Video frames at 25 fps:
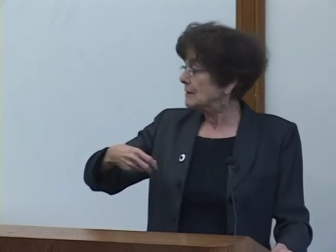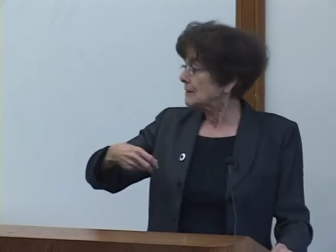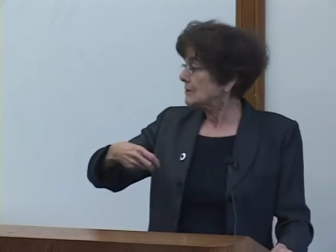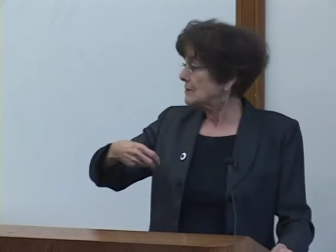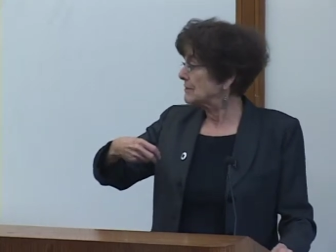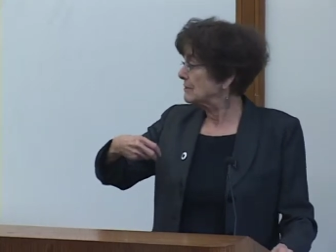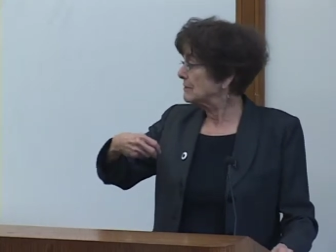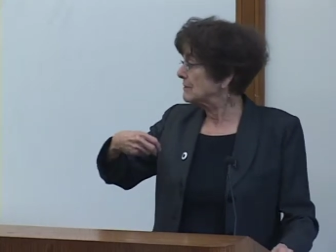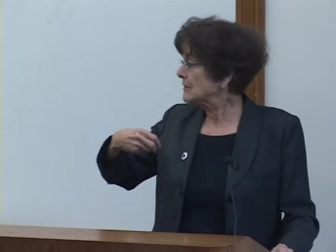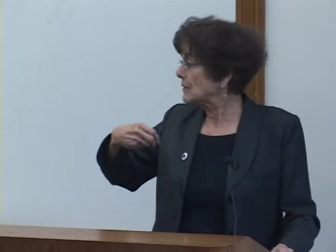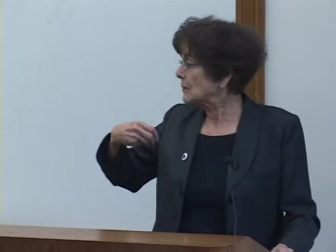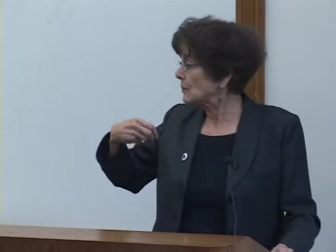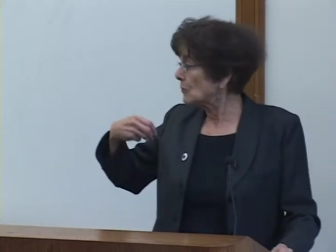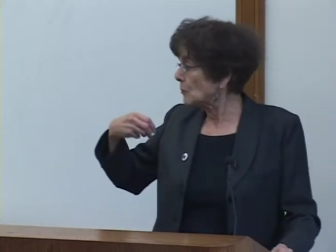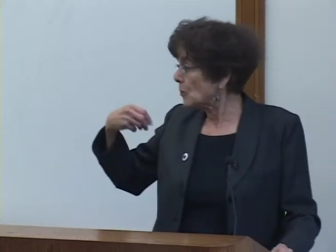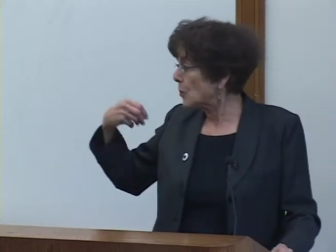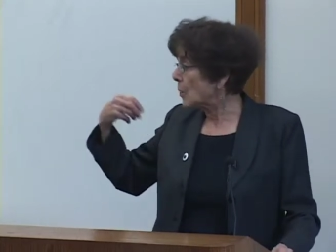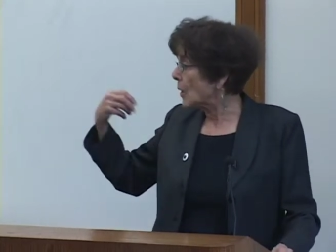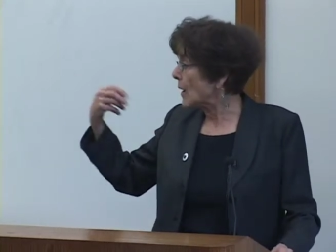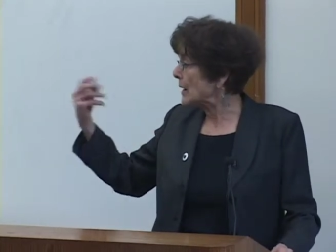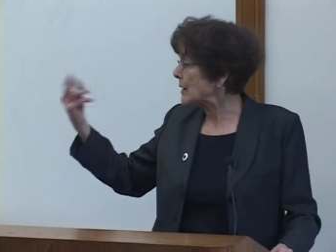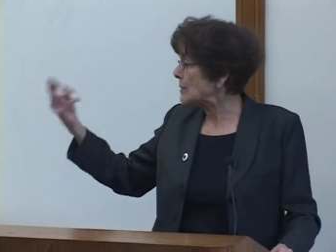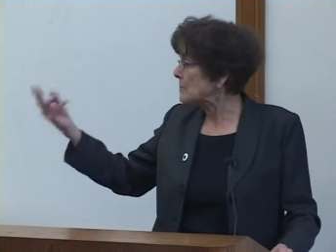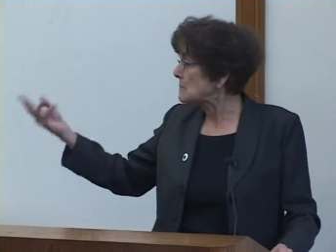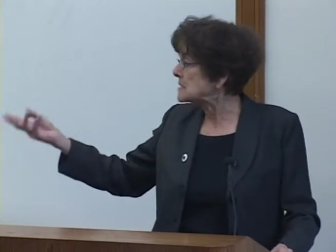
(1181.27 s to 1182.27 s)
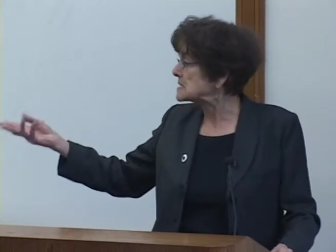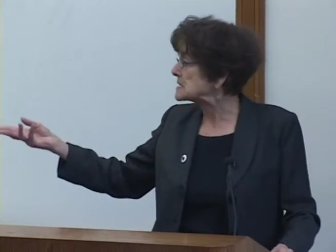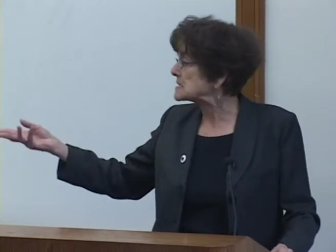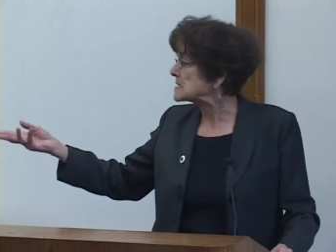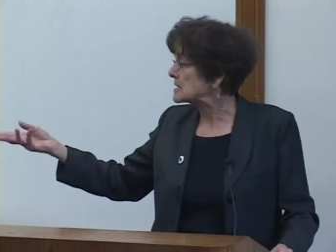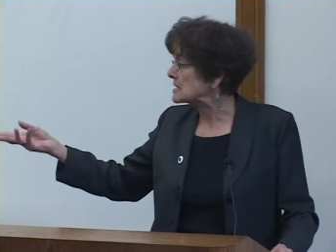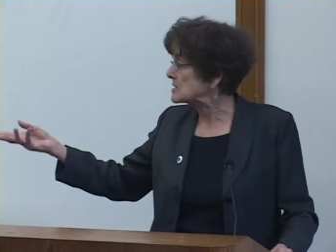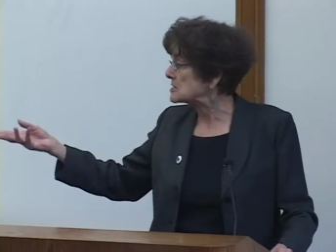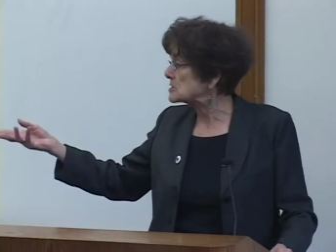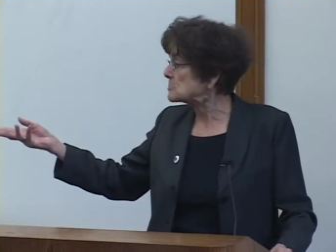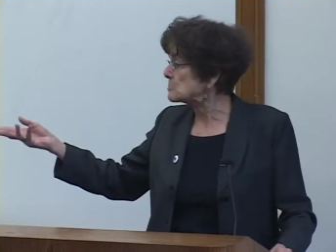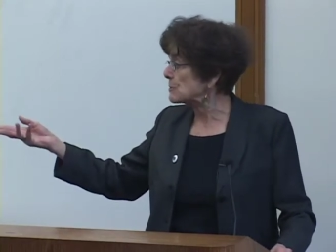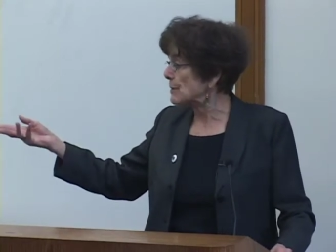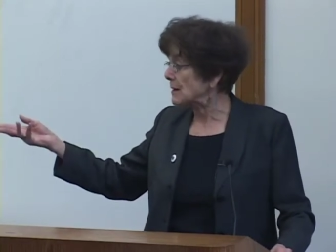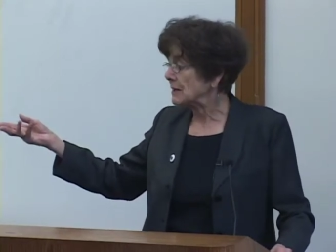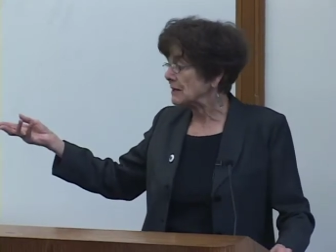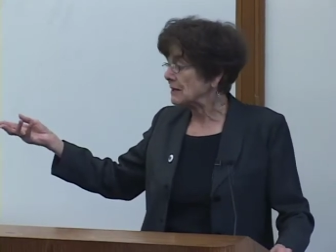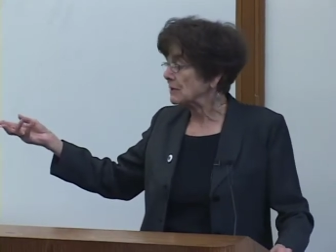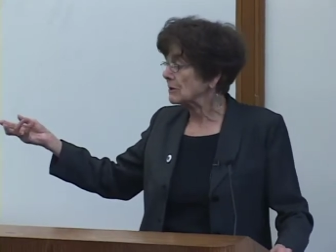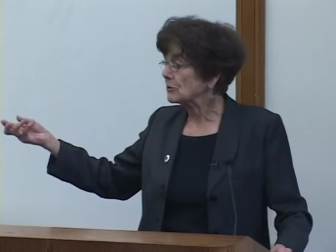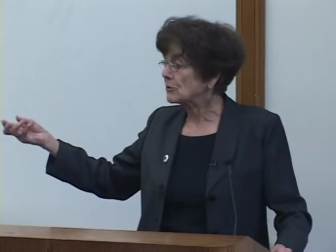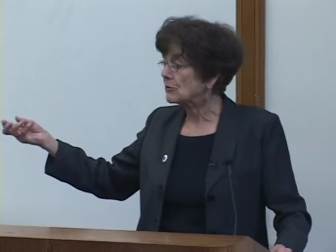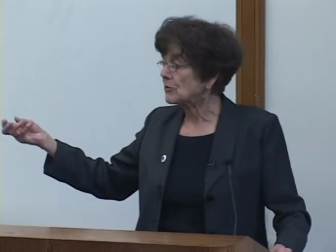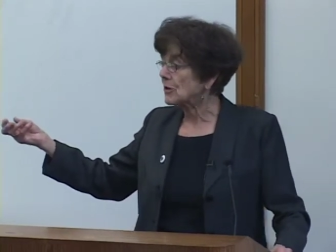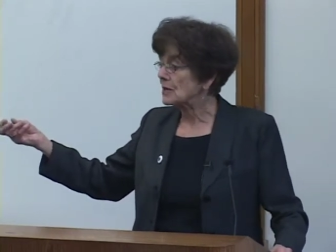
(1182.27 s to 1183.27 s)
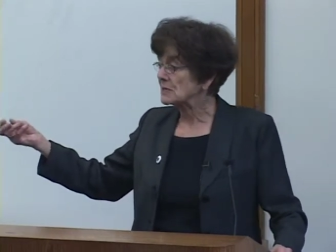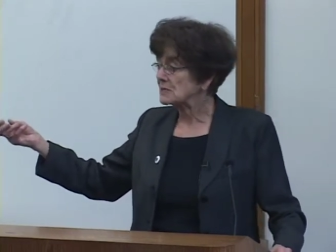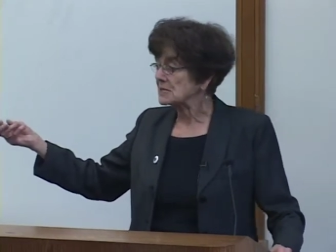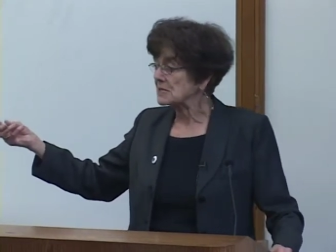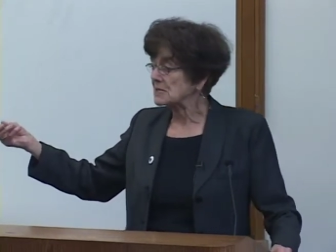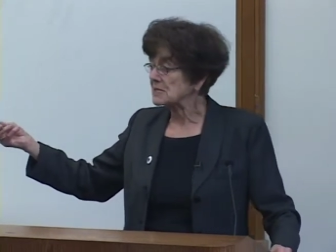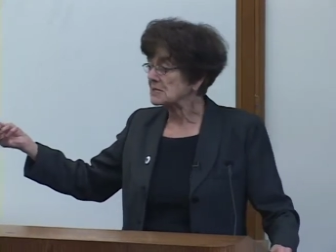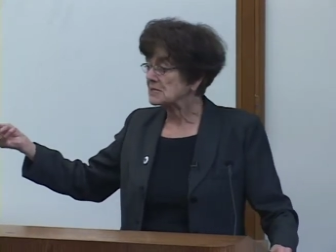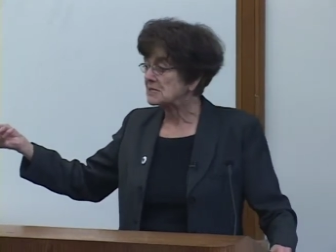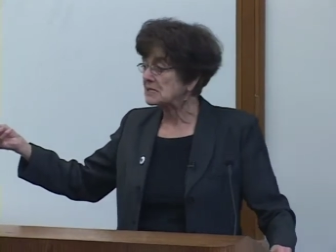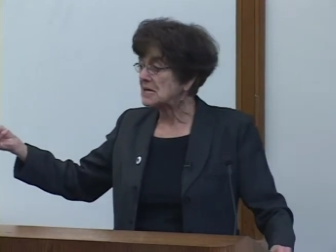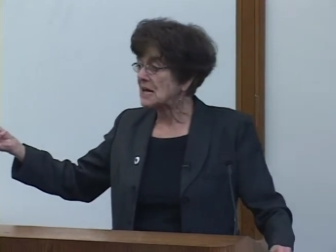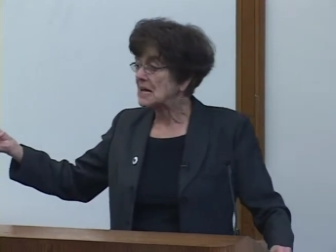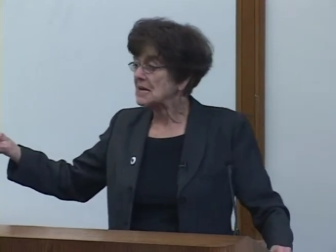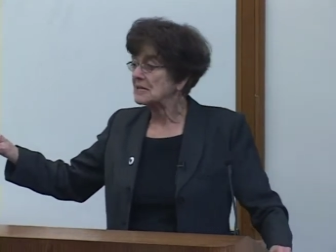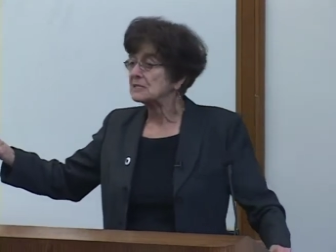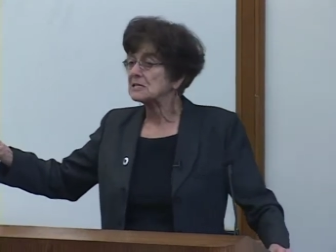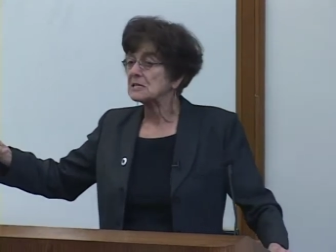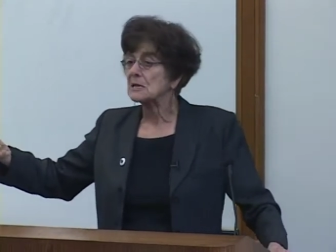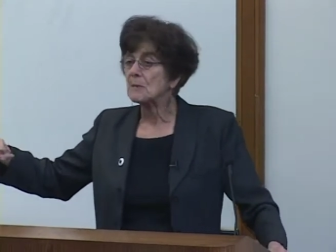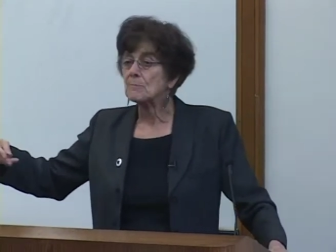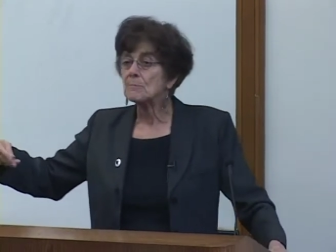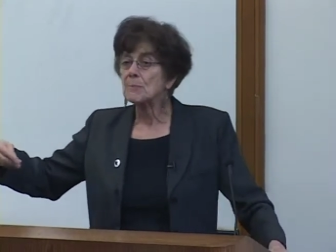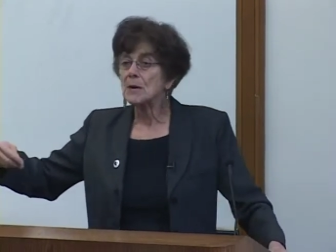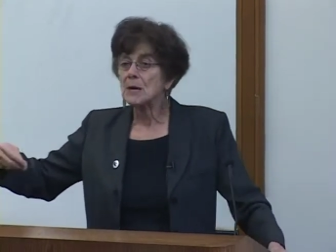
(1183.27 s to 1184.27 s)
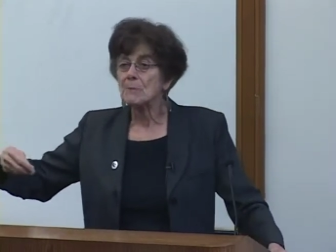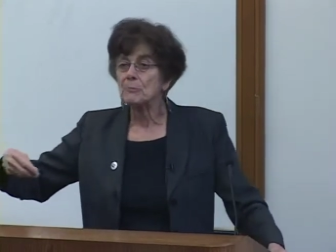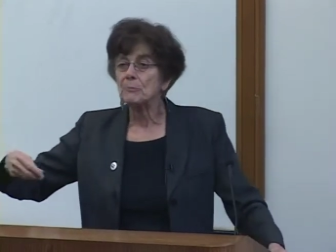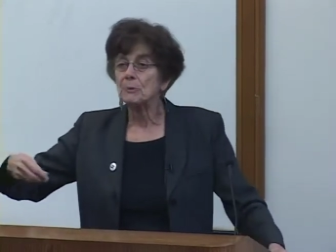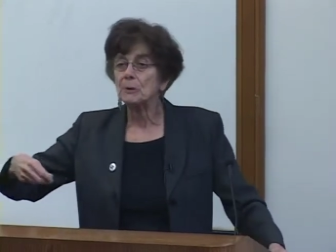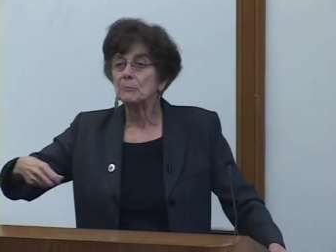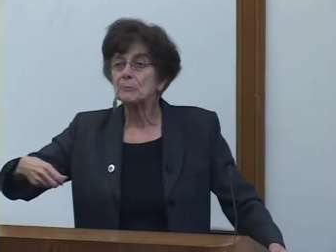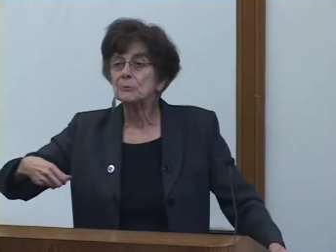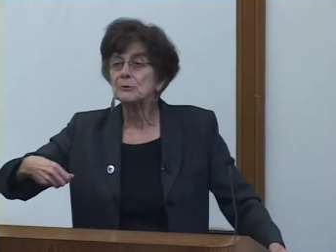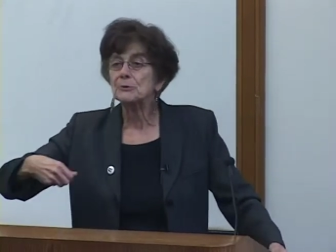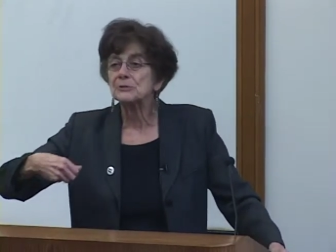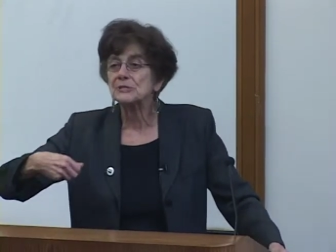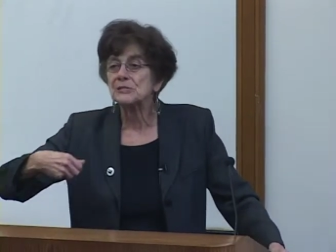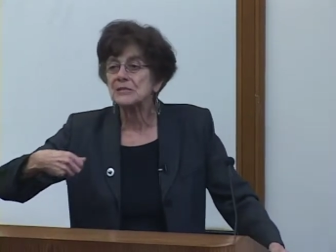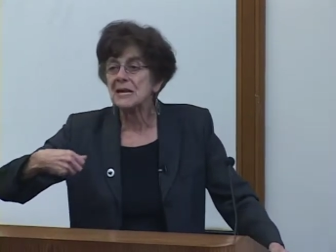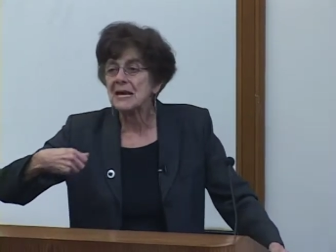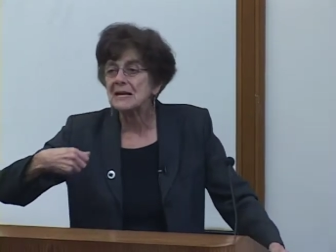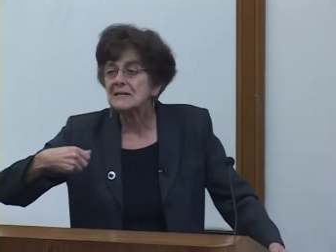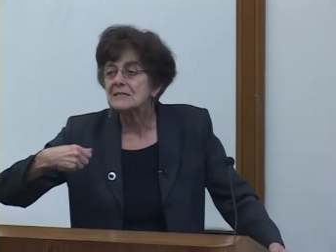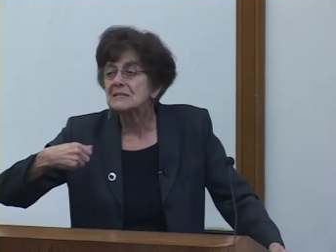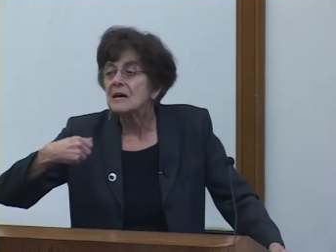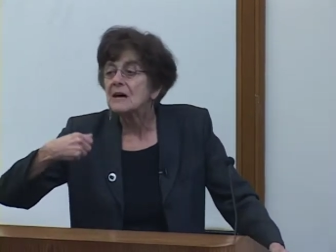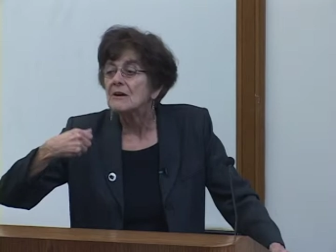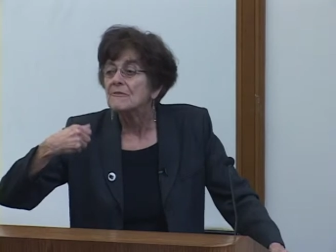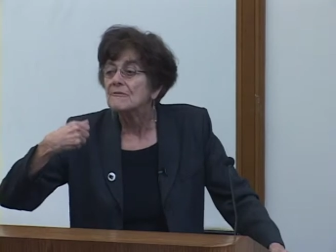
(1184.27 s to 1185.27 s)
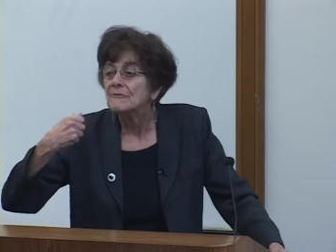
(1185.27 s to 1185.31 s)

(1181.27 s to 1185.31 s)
the requirements that are spreading across the states that people present